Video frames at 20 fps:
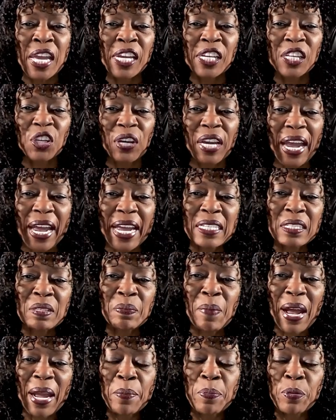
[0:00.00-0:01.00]
You guys,
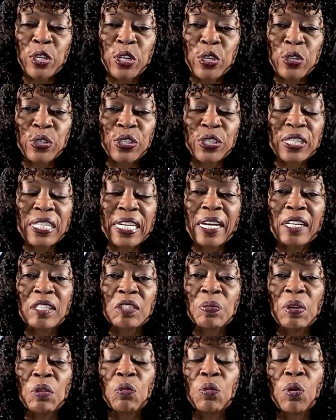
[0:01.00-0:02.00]
my producer tells
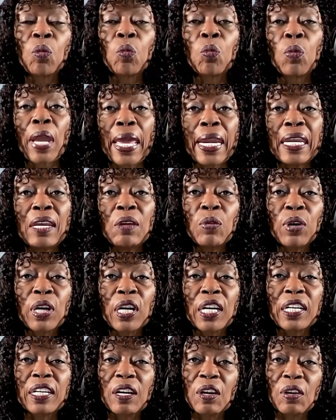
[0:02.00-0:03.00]
me we're ready. We're
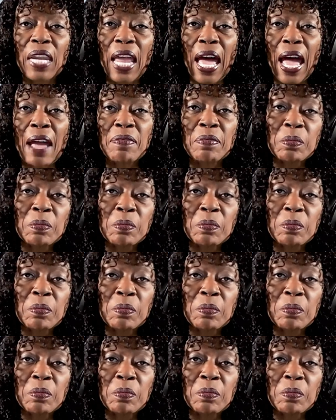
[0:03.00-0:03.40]
going to go live.